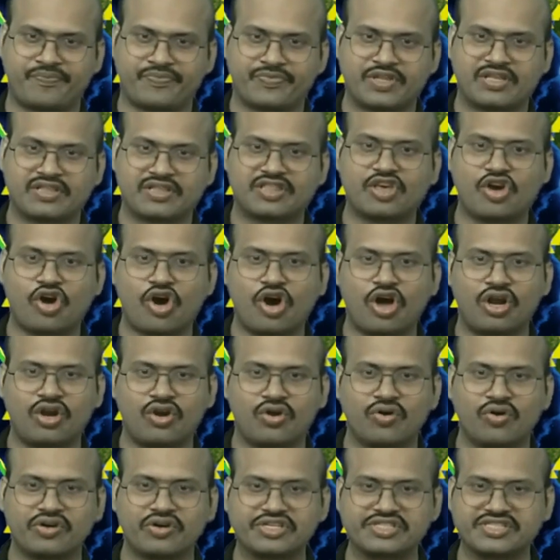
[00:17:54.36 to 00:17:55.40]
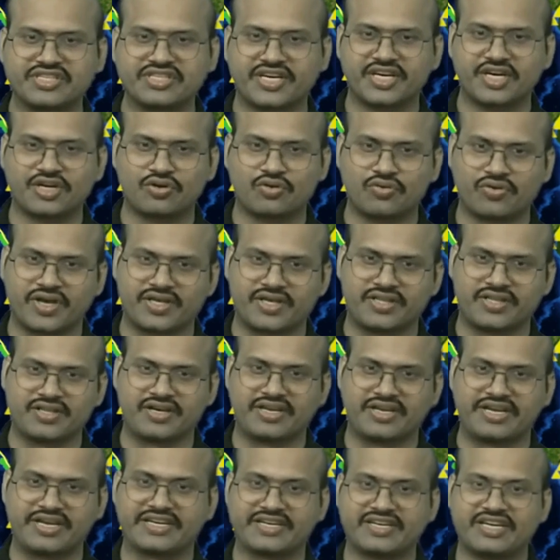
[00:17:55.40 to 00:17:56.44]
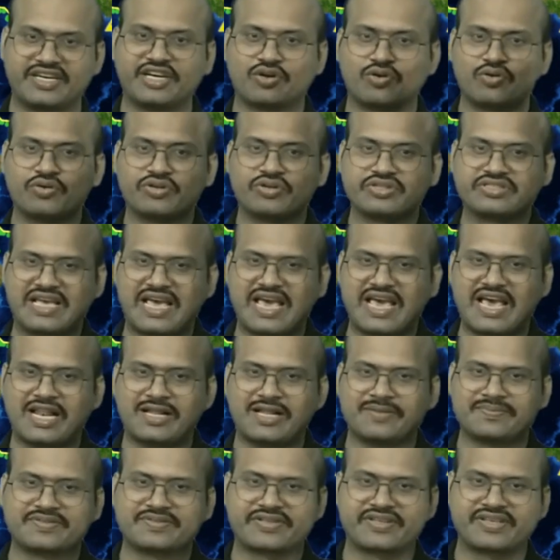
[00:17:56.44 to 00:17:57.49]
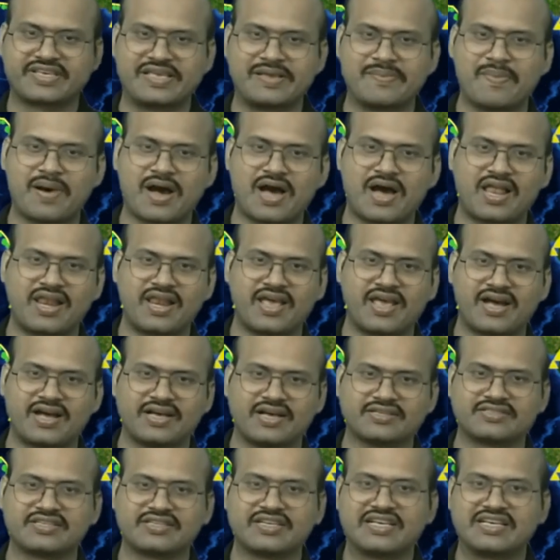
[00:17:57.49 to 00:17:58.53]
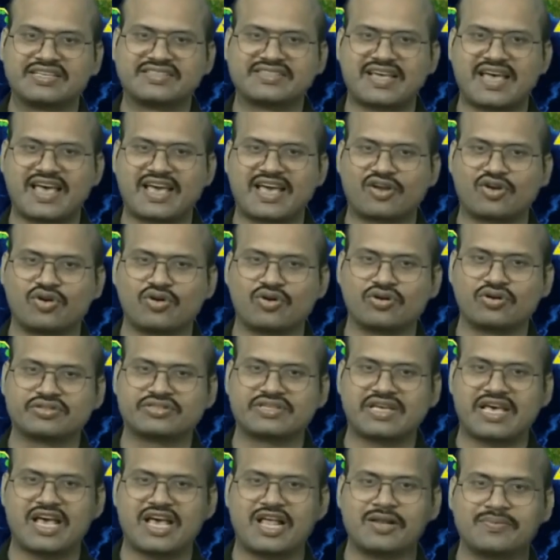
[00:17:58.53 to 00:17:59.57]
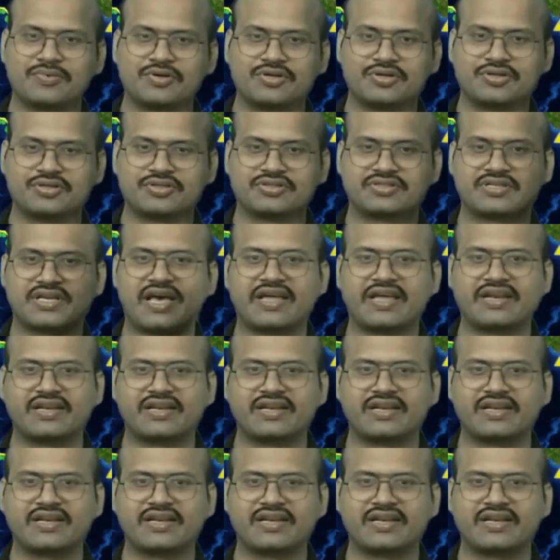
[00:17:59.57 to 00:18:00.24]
They all originated together. It includes Alps, Himalayas, Zagros, Elburz and